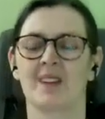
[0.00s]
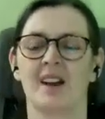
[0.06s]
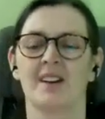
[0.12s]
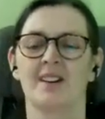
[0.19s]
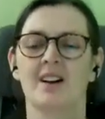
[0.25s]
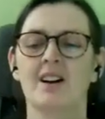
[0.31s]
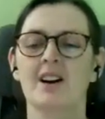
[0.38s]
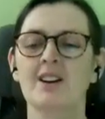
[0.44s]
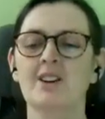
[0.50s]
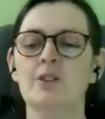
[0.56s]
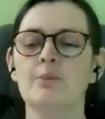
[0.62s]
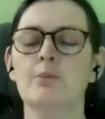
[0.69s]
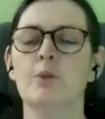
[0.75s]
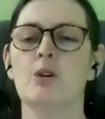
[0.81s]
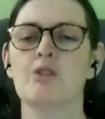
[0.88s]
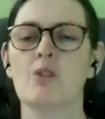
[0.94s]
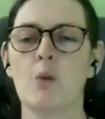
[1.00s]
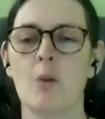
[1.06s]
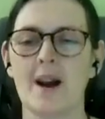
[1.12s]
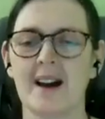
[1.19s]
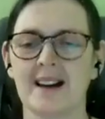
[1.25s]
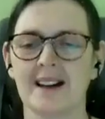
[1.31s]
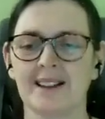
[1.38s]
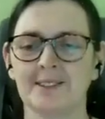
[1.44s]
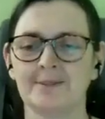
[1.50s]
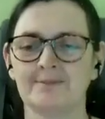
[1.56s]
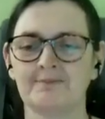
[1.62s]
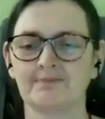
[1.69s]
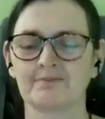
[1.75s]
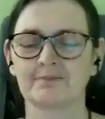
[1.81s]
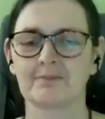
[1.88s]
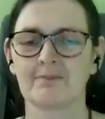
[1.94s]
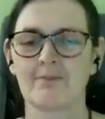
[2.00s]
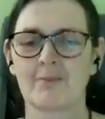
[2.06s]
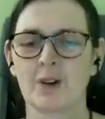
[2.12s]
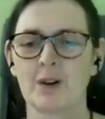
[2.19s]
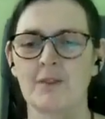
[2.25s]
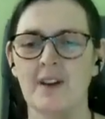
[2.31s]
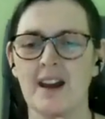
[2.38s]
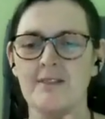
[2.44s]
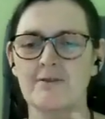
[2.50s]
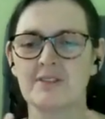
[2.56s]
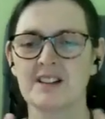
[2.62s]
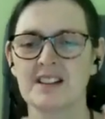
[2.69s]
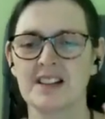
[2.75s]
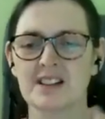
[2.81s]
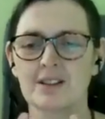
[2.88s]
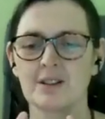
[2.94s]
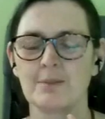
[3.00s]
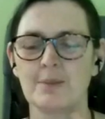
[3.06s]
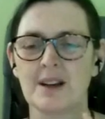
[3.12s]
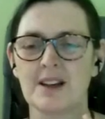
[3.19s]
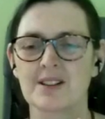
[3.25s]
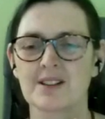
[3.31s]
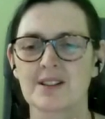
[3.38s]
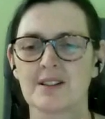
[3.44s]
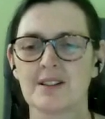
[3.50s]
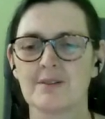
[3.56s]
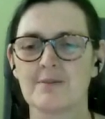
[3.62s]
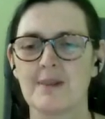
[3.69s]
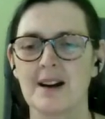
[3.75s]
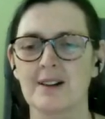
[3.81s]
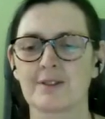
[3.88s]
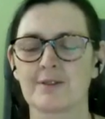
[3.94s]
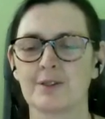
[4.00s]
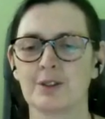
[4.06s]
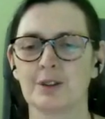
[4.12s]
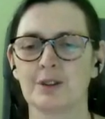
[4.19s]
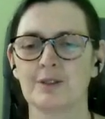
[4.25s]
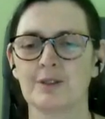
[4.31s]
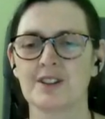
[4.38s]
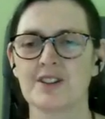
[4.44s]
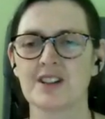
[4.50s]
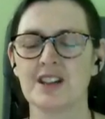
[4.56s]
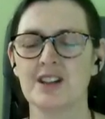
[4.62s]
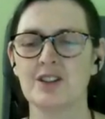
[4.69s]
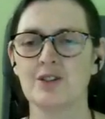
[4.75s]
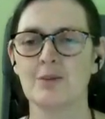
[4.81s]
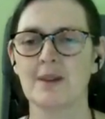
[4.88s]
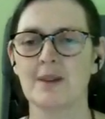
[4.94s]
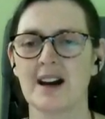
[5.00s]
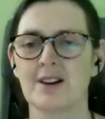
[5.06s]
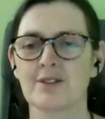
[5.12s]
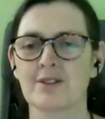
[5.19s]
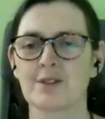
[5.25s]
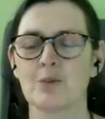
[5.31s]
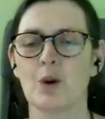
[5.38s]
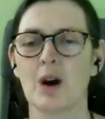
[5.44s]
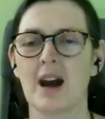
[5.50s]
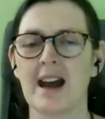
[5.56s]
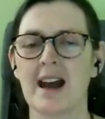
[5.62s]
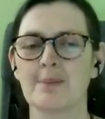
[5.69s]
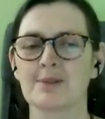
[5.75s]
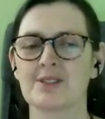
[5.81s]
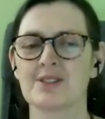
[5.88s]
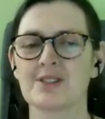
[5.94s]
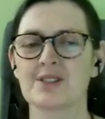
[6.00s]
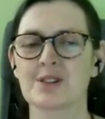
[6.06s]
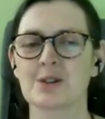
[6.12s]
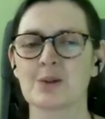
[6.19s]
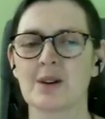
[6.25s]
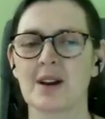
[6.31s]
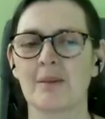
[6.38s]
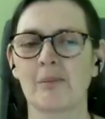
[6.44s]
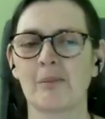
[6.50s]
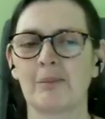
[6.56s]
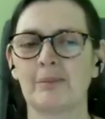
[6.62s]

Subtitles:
And are you more aware of every little bit of mouthful that's in your mouth and what happens to it?